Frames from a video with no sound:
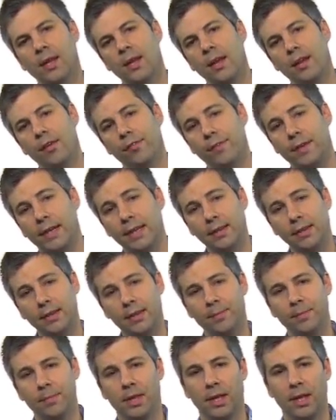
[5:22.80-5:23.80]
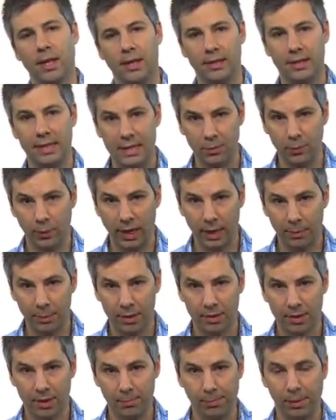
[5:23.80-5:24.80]
Finally, the
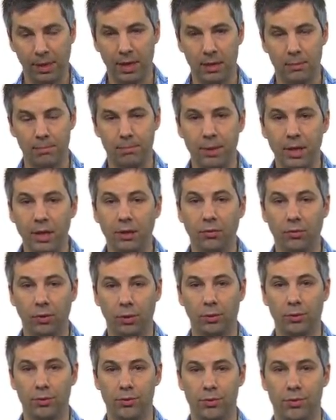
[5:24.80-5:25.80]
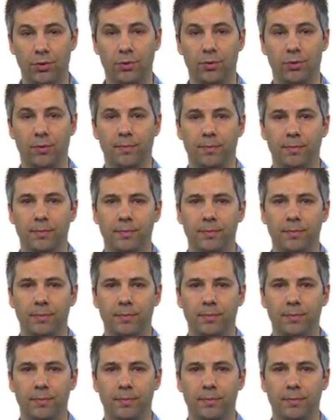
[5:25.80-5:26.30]
environment can play a big role too.